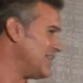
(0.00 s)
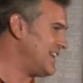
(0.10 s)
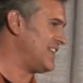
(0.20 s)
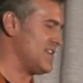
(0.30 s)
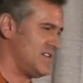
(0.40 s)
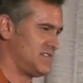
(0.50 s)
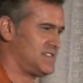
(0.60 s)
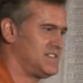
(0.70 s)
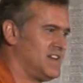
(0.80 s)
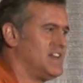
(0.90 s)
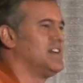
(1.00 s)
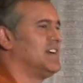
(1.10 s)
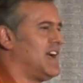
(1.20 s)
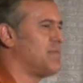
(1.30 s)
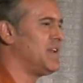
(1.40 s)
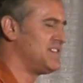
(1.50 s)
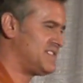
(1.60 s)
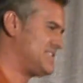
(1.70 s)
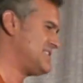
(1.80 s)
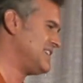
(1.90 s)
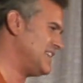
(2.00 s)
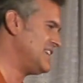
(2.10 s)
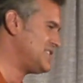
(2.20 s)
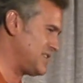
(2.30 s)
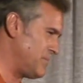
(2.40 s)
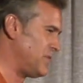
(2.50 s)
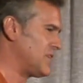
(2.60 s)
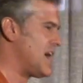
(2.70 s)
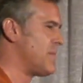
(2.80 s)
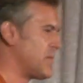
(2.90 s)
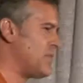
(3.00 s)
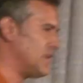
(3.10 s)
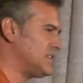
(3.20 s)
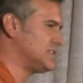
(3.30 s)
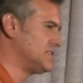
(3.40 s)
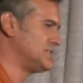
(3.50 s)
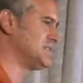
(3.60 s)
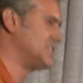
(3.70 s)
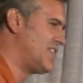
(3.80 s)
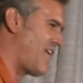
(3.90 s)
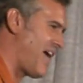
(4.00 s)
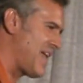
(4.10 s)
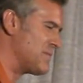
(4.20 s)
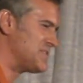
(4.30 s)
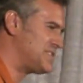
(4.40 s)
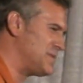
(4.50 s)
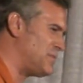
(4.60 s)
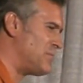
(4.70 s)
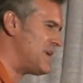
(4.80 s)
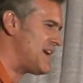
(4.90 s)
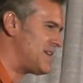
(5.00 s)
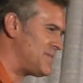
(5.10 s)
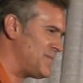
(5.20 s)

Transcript: or any of those. I read silly, simple comic books. I'm a simple man